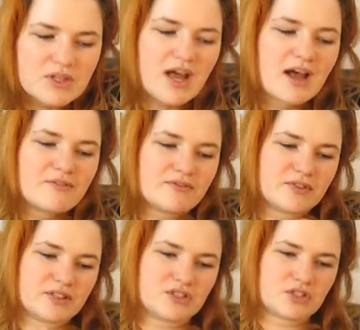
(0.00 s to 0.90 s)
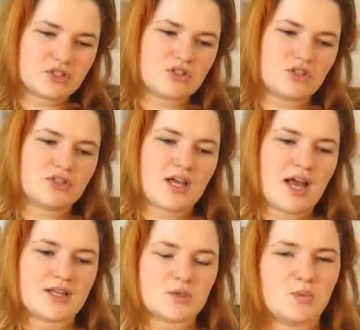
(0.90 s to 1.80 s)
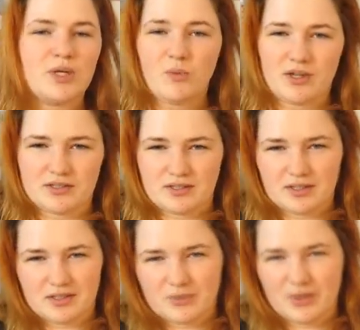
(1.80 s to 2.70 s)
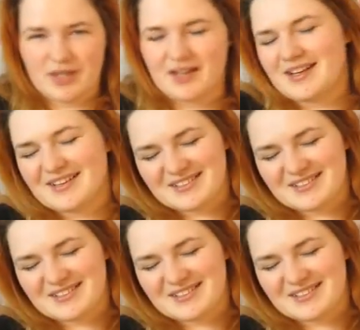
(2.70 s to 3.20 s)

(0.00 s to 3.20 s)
to have it done as we want it in a way.